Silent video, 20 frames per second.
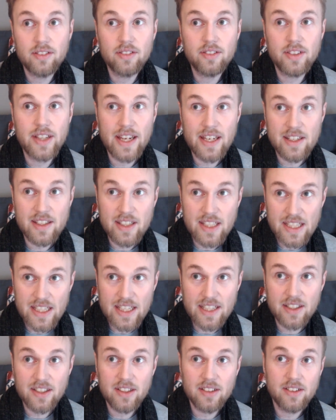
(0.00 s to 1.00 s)
they
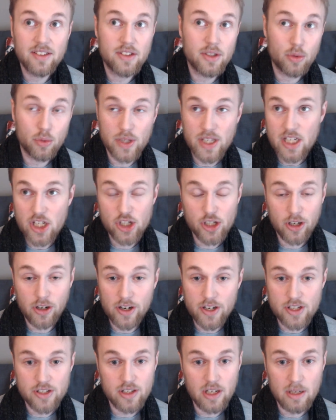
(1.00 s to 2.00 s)
need to
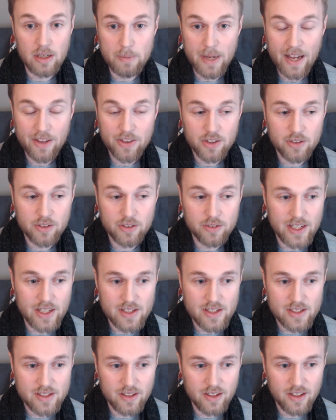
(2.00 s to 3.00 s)
recharge their
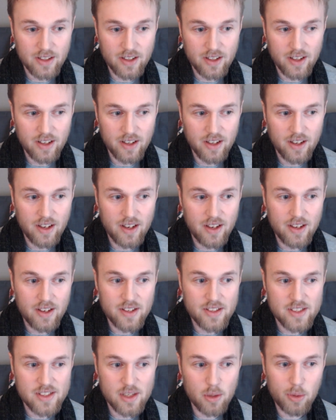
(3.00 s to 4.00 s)
batteries.
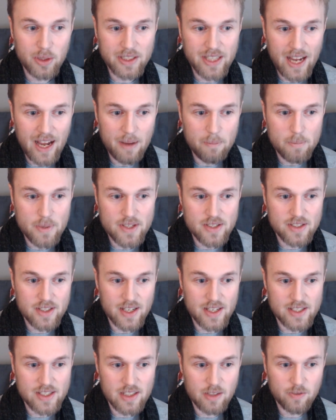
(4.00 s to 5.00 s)
So what happens
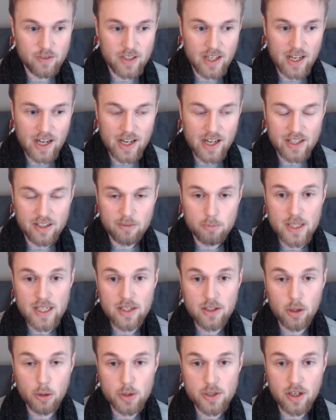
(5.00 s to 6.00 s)
is, if the I N F P
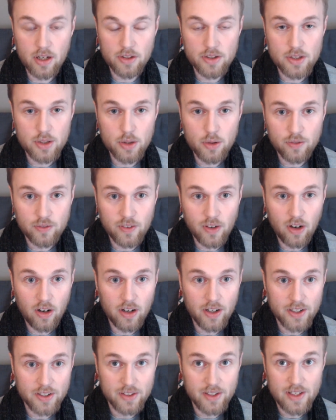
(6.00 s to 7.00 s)
goes on too
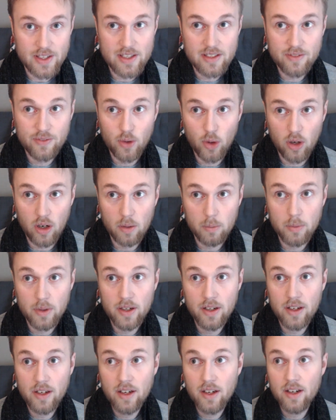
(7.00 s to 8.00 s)
far in this form,
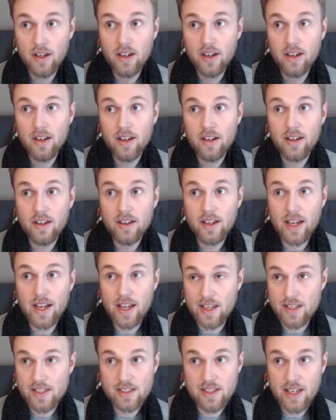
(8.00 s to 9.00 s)

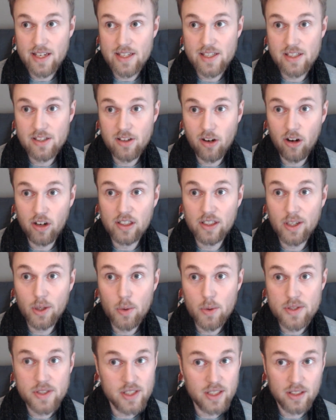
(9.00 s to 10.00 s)
is they start
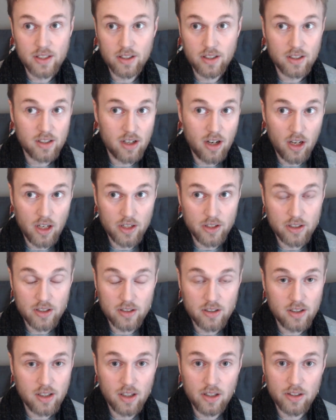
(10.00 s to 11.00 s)
losing their color,
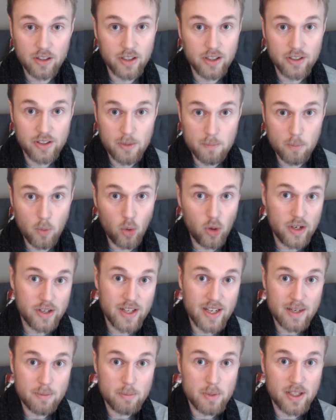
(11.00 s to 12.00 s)
color. The more
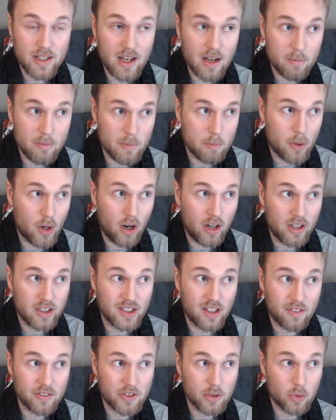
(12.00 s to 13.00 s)
they become part
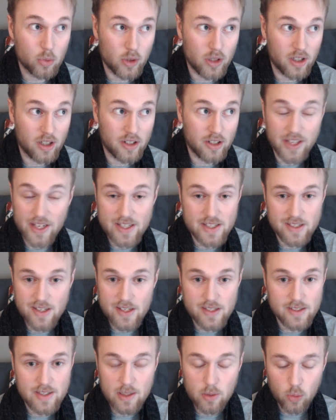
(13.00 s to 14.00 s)
of the world, the
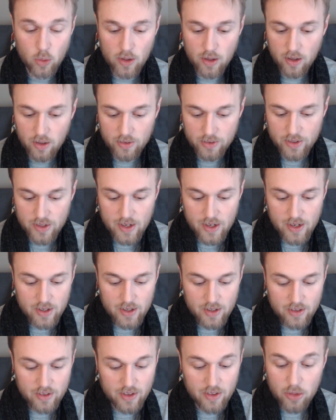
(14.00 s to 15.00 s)
existing world,
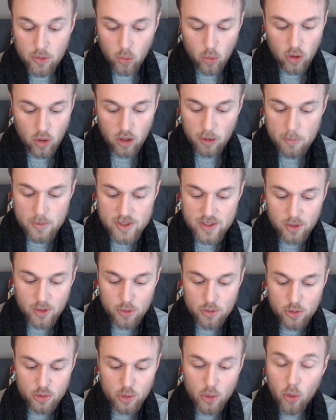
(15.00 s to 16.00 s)
the norms, the
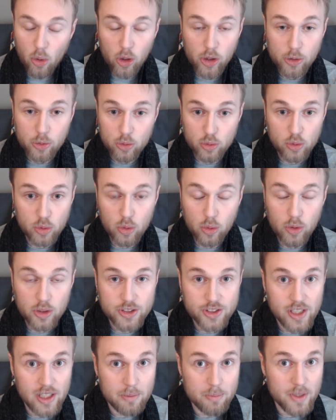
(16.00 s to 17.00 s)
control, the
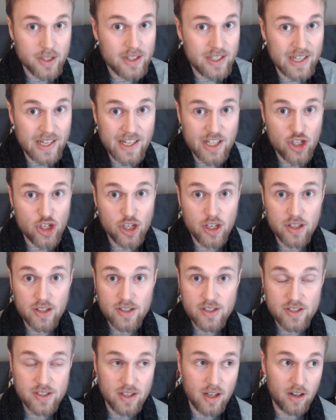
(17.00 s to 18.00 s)
rules, the
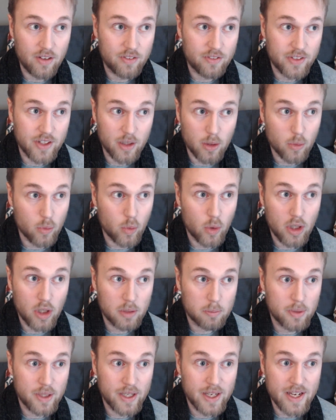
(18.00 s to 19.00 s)
limitations of their
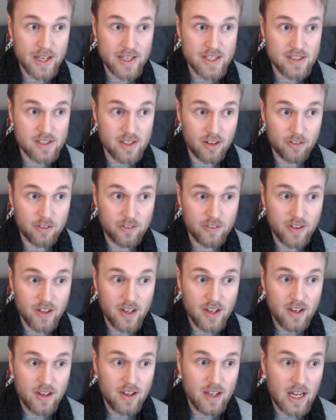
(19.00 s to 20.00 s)
workplace, of
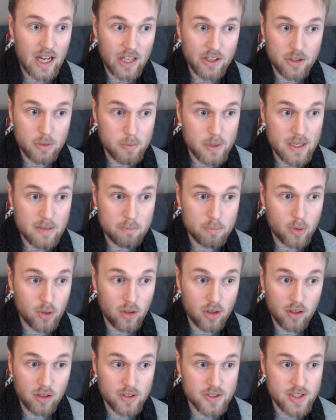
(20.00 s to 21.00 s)
other
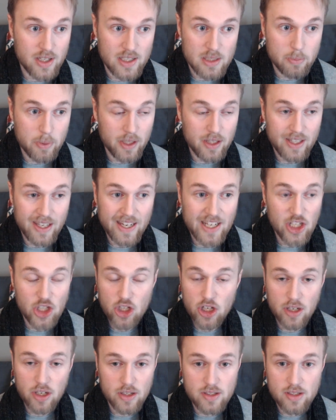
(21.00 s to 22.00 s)
people's
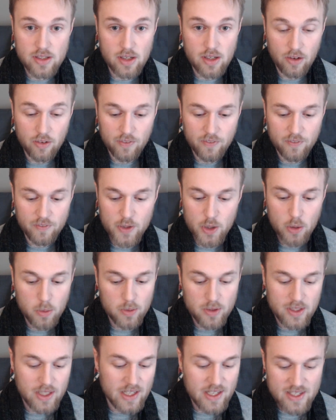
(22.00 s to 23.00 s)
expectations, of
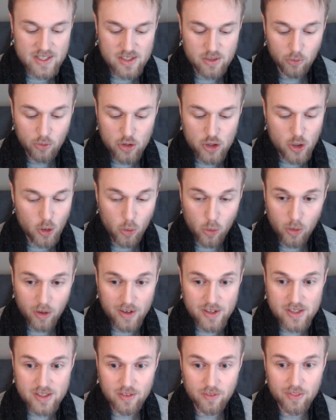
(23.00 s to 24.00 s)
duties, of
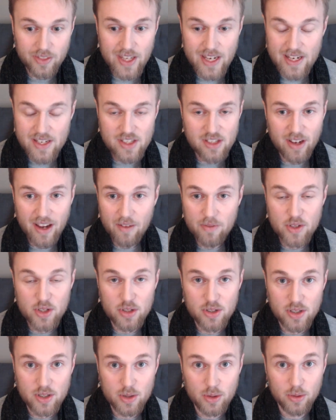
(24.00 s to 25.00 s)
chores, of things you have to
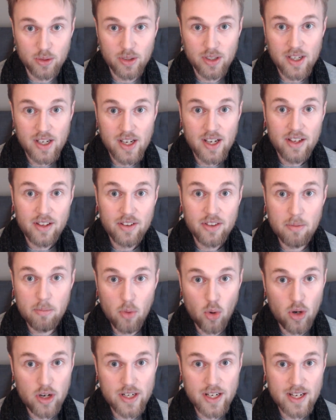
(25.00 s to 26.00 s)
do, the
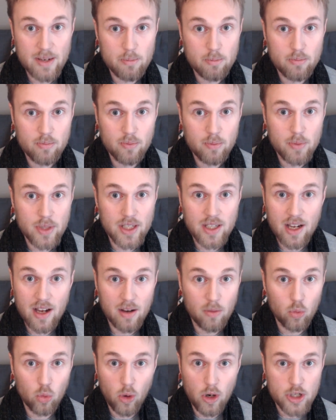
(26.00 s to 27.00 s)
more they
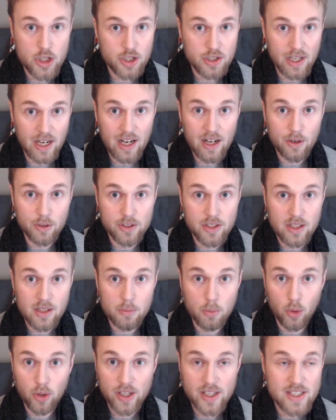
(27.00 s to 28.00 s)
become washed out and the
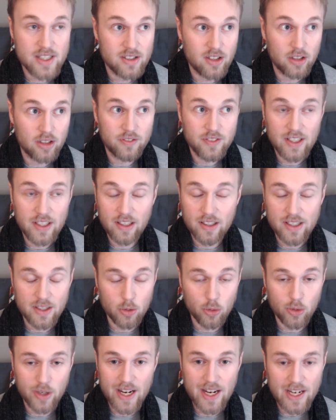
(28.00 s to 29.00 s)
more they start feeling
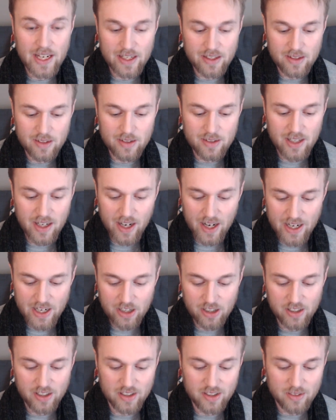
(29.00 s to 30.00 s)
gray and
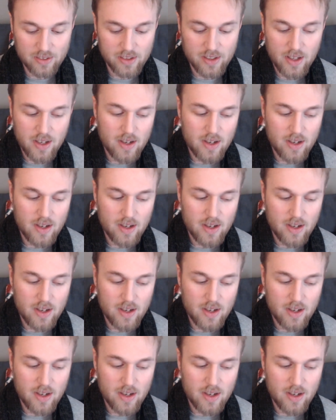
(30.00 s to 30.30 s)
tired and